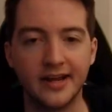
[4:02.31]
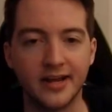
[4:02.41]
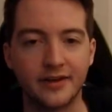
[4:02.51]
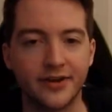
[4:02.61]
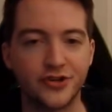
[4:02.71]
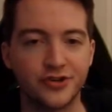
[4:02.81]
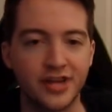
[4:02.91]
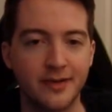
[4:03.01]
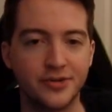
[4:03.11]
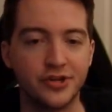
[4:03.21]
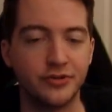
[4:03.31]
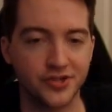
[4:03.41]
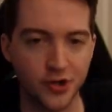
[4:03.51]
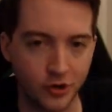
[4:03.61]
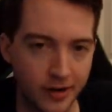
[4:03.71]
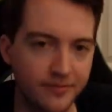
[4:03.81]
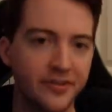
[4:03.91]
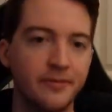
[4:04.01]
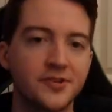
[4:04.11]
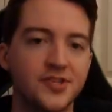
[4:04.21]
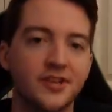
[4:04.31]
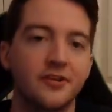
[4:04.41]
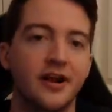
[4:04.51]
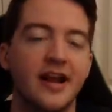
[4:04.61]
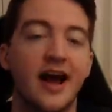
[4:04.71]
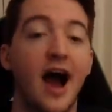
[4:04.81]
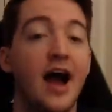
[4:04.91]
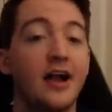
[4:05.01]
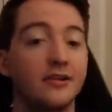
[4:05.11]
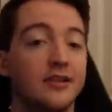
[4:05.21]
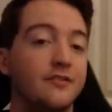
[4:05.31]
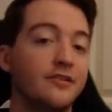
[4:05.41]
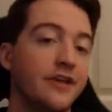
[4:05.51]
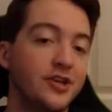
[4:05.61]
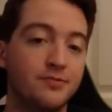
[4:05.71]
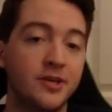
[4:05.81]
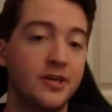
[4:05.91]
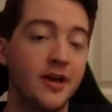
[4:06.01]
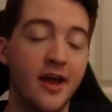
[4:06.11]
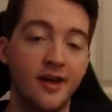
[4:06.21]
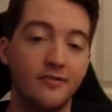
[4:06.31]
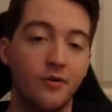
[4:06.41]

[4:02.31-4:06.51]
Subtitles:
any kind of extra damage that you can soak up for them so that they're at a higher level of HP